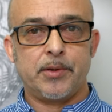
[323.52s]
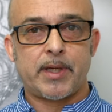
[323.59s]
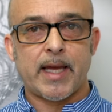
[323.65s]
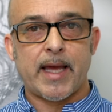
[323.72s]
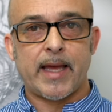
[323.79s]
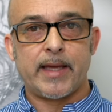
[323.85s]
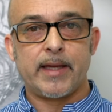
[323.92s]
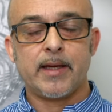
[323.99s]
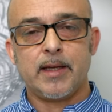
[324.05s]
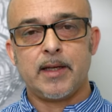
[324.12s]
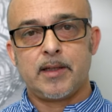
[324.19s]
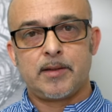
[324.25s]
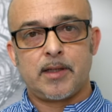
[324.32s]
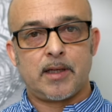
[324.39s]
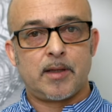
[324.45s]
UK,
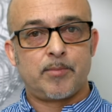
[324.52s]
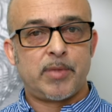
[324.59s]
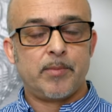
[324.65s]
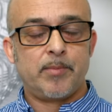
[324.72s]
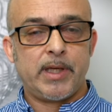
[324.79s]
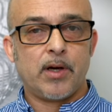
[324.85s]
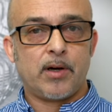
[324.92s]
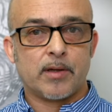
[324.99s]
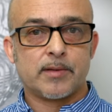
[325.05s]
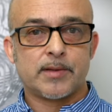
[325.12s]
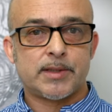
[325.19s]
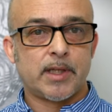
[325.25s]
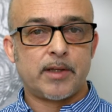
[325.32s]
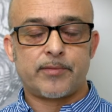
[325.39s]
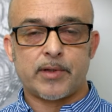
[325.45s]
but beyond.
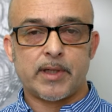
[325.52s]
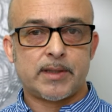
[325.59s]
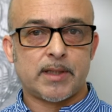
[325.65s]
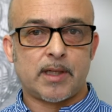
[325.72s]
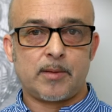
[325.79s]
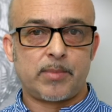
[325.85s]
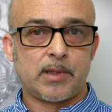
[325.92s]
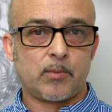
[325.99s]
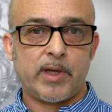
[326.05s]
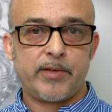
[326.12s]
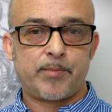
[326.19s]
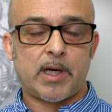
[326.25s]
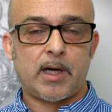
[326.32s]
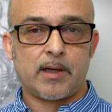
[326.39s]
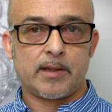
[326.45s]
So, for example,
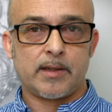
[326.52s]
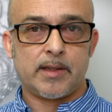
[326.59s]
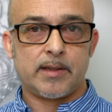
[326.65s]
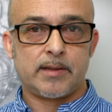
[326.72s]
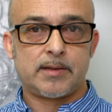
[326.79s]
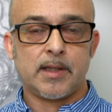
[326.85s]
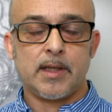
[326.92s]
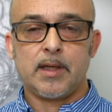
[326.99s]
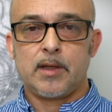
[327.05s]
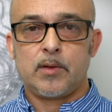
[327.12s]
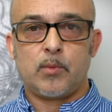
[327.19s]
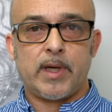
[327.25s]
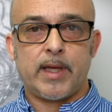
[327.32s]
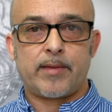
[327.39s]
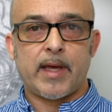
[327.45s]
we've partnered
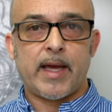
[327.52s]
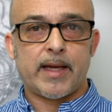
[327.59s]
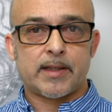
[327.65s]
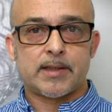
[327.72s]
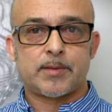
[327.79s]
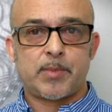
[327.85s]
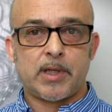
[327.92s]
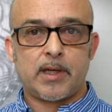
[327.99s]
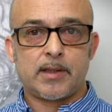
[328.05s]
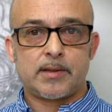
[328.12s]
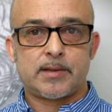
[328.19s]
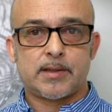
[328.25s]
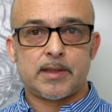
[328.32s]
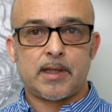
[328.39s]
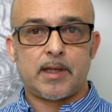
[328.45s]
with
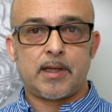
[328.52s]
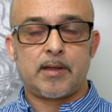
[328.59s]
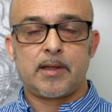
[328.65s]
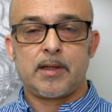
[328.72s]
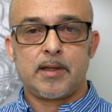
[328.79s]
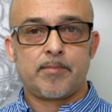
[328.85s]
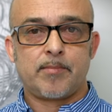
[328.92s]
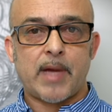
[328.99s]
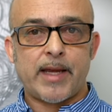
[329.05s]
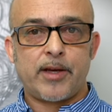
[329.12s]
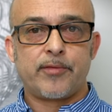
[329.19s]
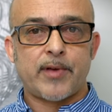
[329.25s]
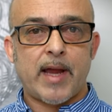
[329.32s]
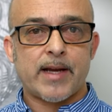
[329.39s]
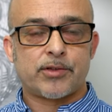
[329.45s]
expert
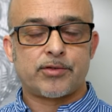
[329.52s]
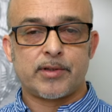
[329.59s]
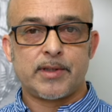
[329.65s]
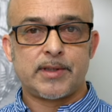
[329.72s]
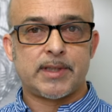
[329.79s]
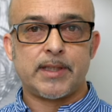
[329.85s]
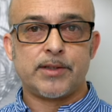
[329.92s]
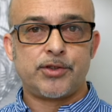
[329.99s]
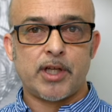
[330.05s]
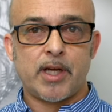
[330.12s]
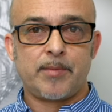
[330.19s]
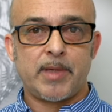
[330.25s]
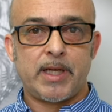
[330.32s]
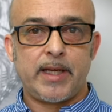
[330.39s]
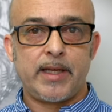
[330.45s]
manufacturers in
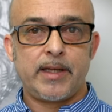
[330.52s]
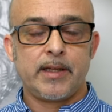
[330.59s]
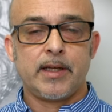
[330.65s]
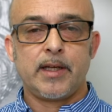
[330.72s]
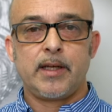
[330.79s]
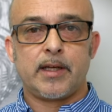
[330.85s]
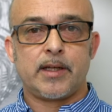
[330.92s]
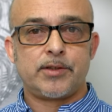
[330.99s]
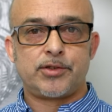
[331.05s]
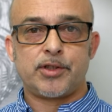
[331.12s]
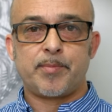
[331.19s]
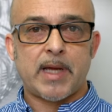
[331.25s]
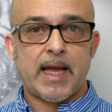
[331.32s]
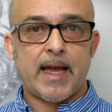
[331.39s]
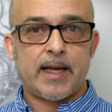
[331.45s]
Germany,
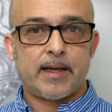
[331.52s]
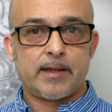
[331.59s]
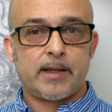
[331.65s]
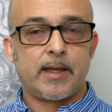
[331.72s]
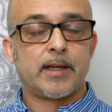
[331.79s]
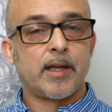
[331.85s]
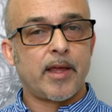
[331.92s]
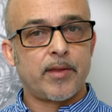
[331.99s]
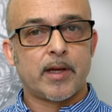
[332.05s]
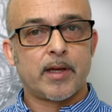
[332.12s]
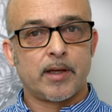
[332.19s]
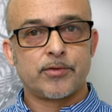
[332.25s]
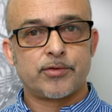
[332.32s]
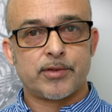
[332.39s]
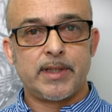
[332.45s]
Japan, and other
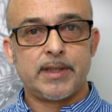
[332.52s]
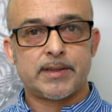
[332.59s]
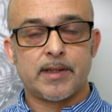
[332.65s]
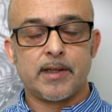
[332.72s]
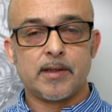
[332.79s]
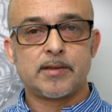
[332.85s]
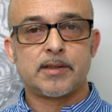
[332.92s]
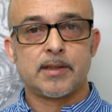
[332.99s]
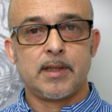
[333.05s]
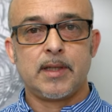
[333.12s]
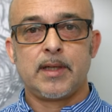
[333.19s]
countries that